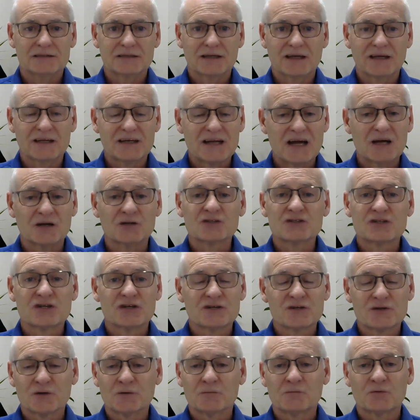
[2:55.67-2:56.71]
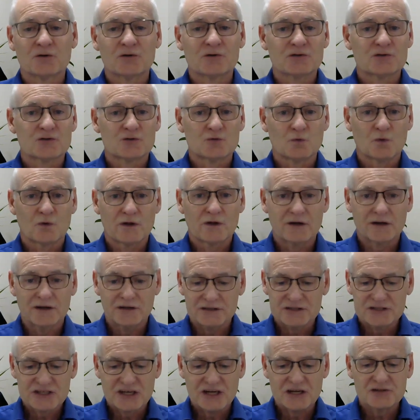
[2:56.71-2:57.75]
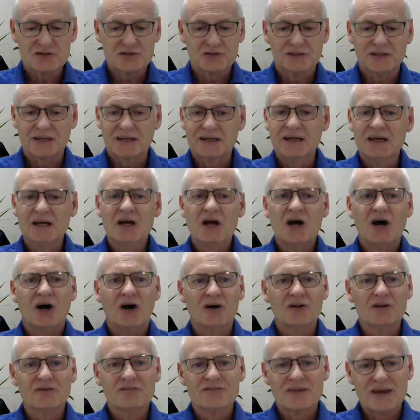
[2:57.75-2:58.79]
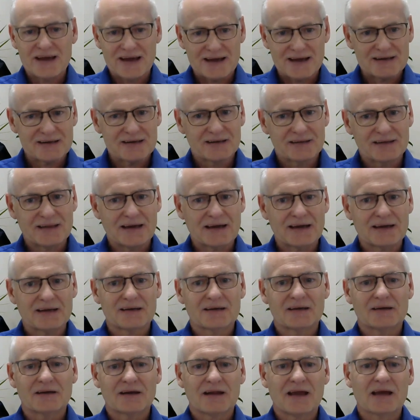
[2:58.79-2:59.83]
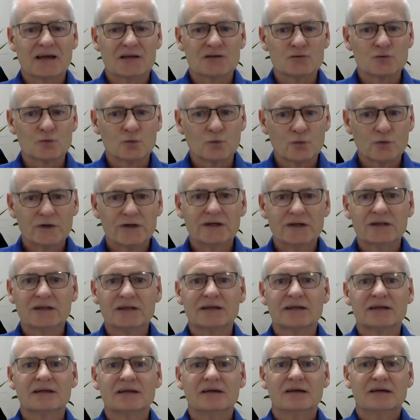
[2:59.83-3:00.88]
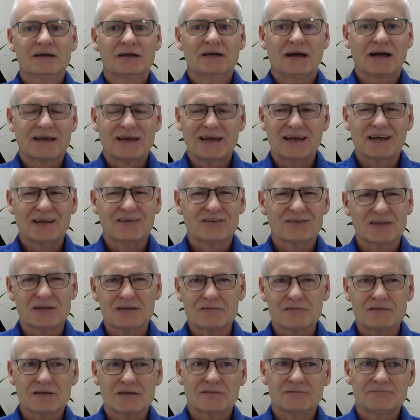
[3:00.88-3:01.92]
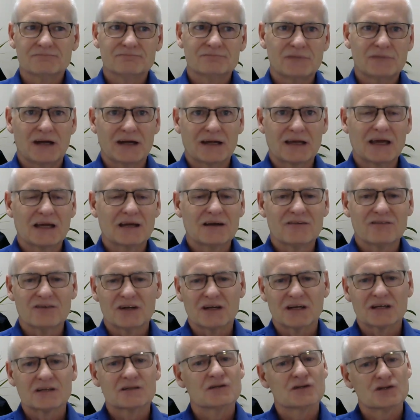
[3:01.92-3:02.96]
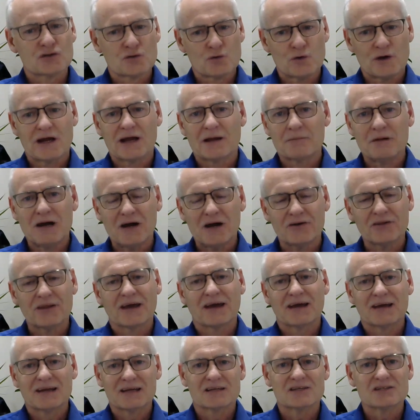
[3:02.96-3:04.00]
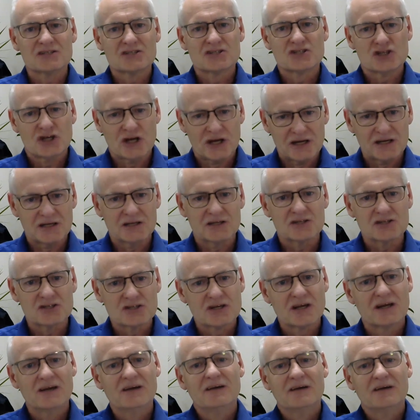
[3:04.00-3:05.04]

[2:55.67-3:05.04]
in-house interpreters, scheduling, all of that. That has really, I can't even describe how that has changed